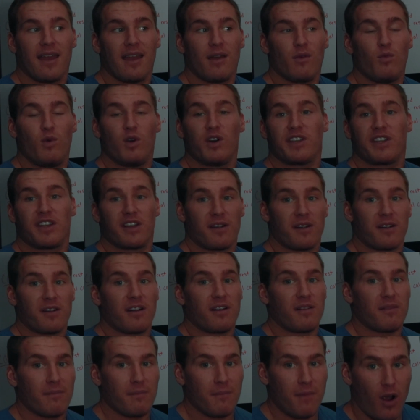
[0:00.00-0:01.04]
well,
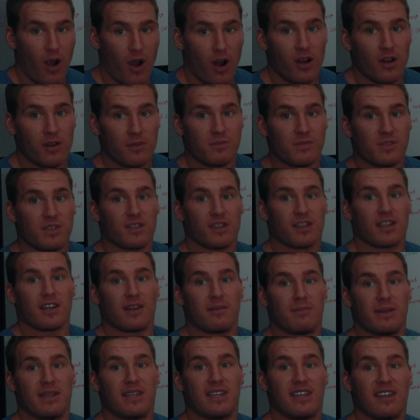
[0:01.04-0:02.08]
your arms are going to
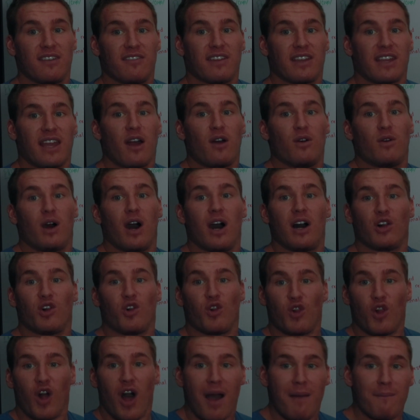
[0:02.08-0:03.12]
be giving out a
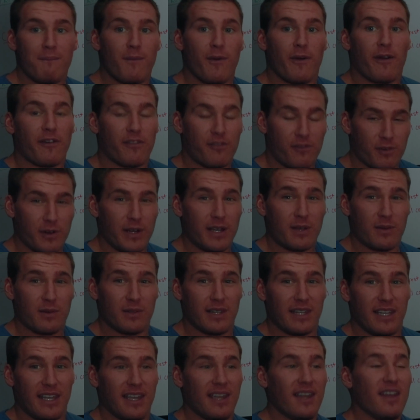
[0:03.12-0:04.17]
lot more
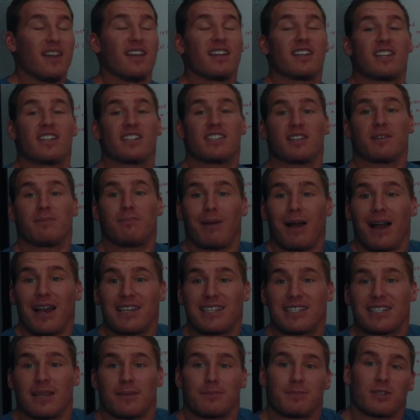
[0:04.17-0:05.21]
frequently because your
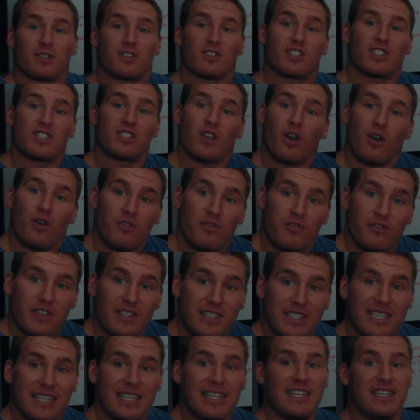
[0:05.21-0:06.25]
biceps are so
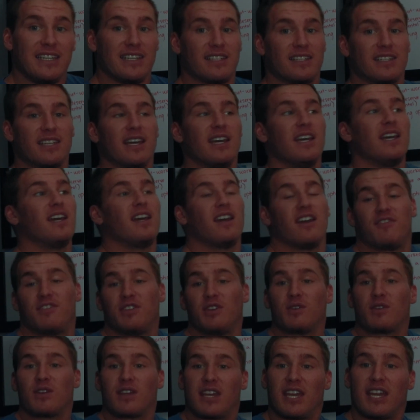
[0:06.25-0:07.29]
fatigued. If
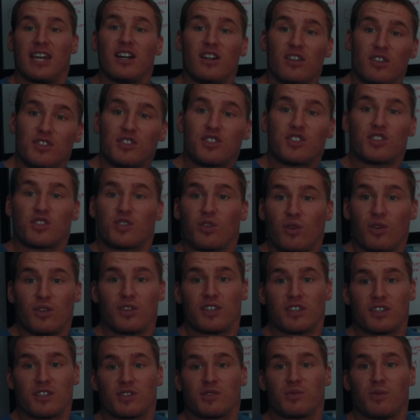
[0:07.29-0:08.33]
you killed
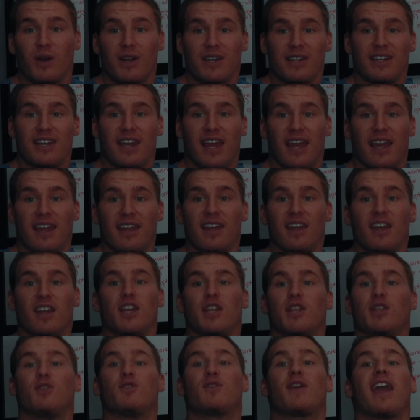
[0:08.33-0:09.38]
shoulders one day,
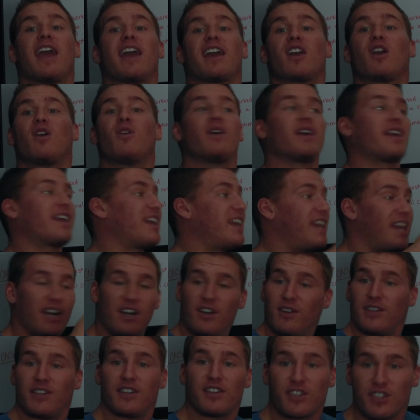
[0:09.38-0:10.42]
you can't go and
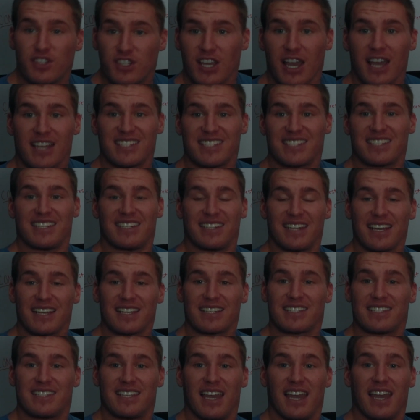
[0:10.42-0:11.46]
kill your chest the
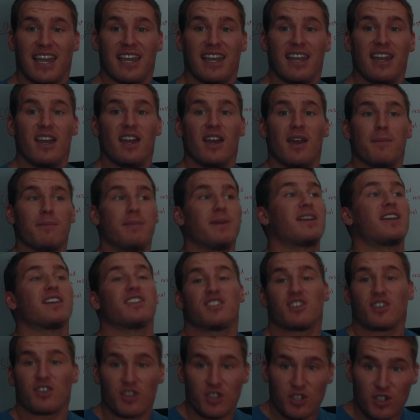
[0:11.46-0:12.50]
next day,
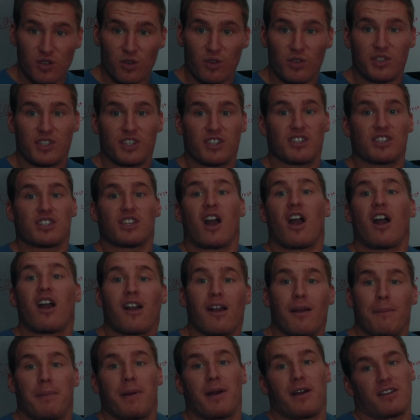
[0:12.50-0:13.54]
because your shoulders
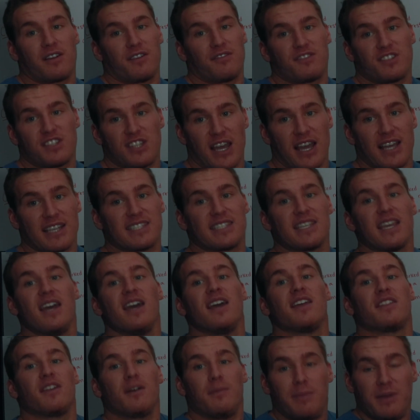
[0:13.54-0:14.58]
are a part of chest.
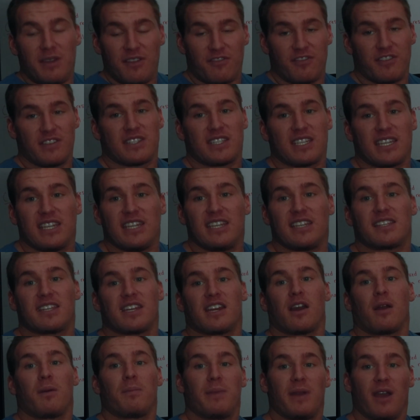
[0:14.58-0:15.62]
They'll be fatigued.
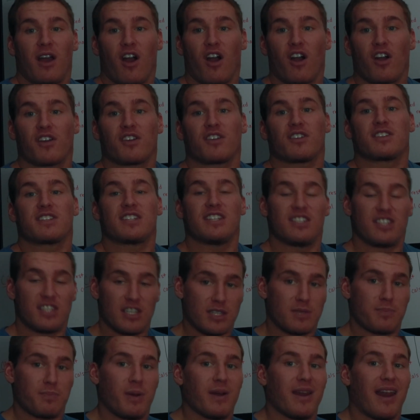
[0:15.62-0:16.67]
It'll be harder to
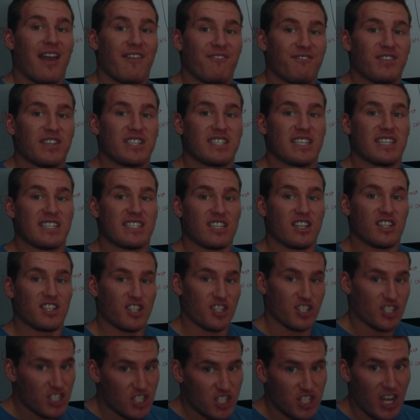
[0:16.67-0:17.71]
just put emphasis on
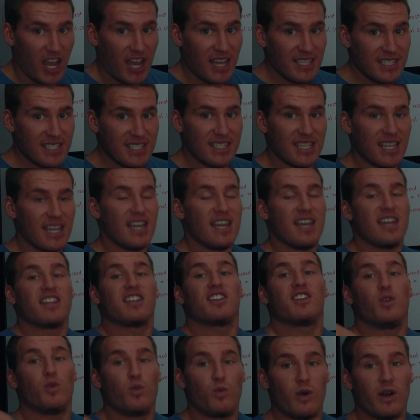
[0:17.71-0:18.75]
your chest.
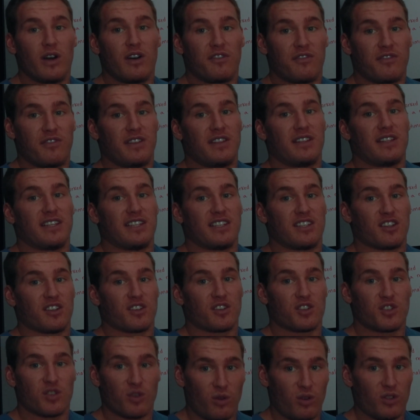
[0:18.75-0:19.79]
You will feel it in your
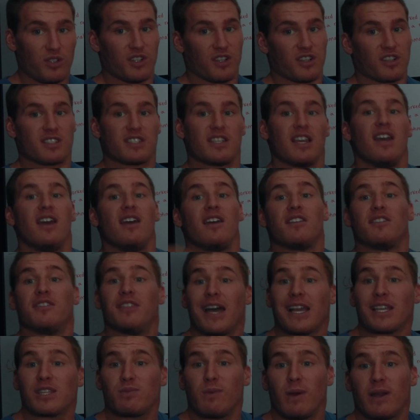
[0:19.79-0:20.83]
shoulders. And
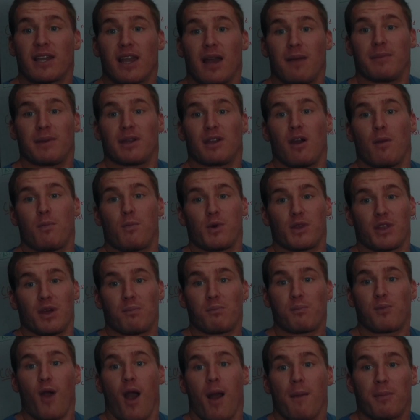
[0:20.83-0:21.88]
that's why coming up with a
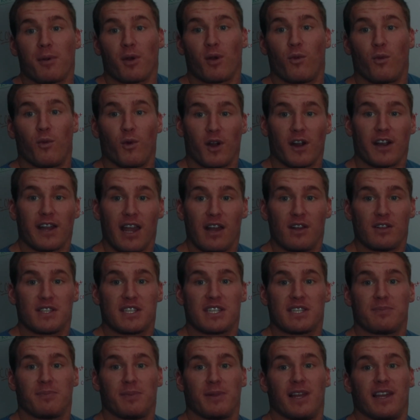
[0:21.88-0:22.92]
proper workout
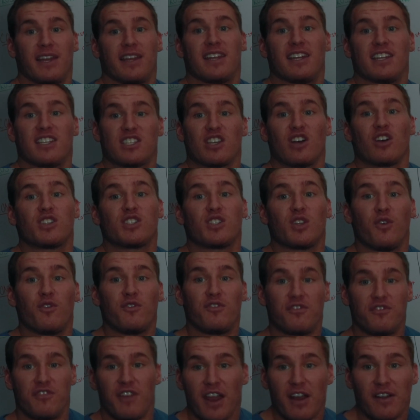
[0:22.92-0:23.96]
split is also
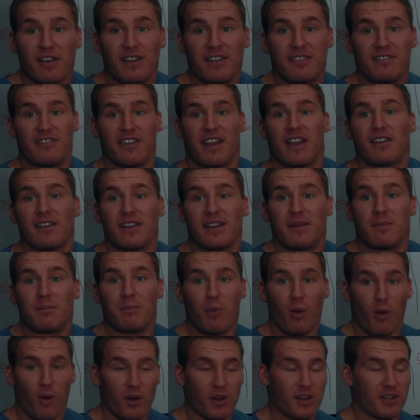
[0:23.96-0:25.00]
very, very
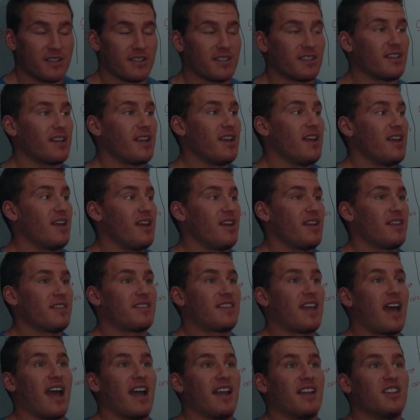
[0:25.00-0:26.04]
important,
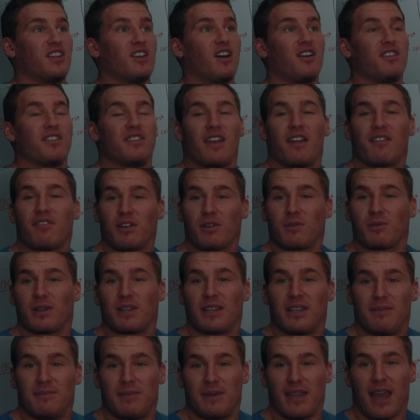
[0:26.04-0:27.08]
that you'll never
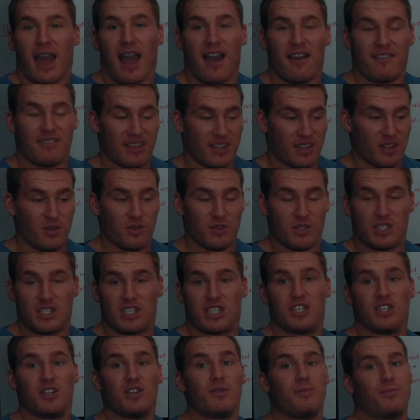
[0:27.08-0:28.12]
really be having those
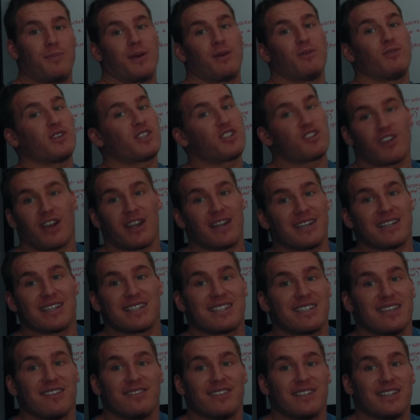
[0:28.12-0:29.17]
two, but with training
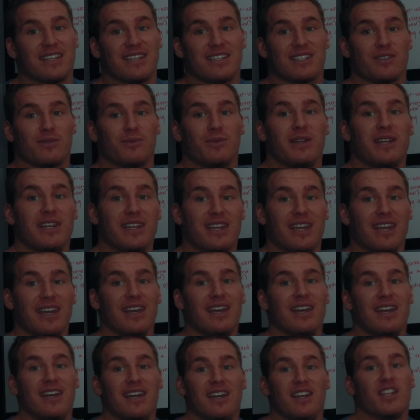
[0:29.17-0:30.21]
7 days a week,
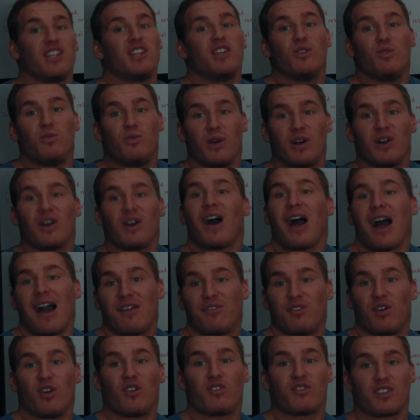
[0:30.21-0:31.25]
you will
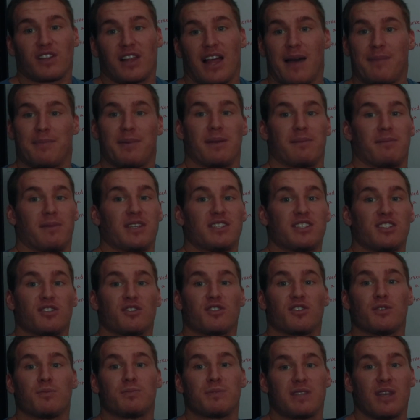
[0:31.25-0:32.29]
have overlapping muscle
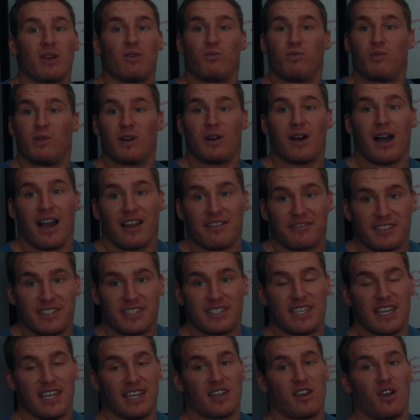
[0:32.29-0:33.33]
groups that will have to
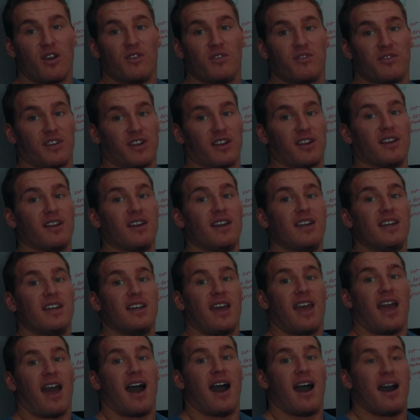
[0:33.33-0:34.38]
take over.
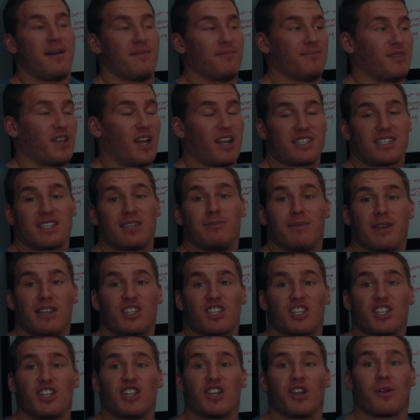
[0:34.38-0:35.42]
Not to
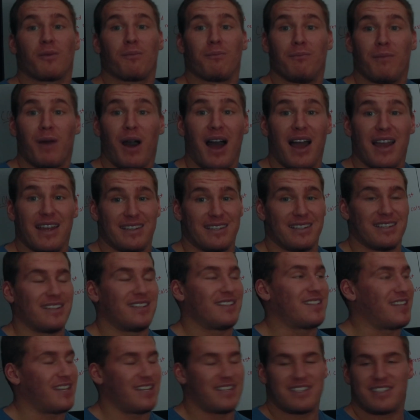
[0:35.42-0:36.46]
mention your mind.
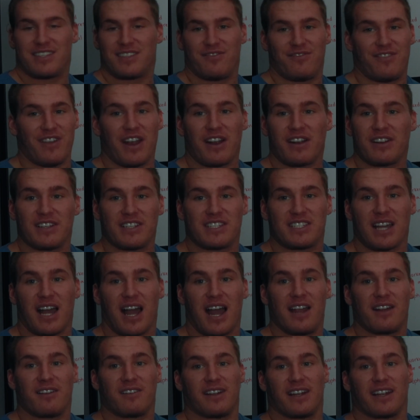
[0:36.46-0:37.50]
It's very
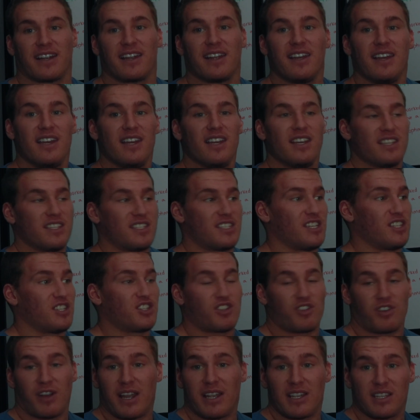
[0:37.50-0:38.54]
tiring to
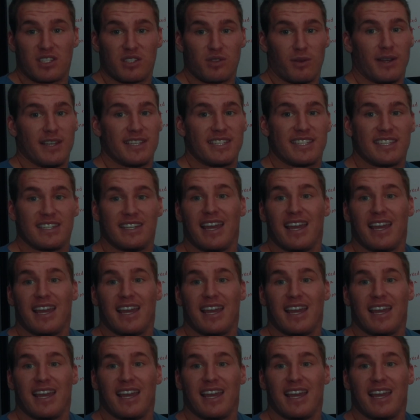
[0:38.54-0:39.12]
train twice a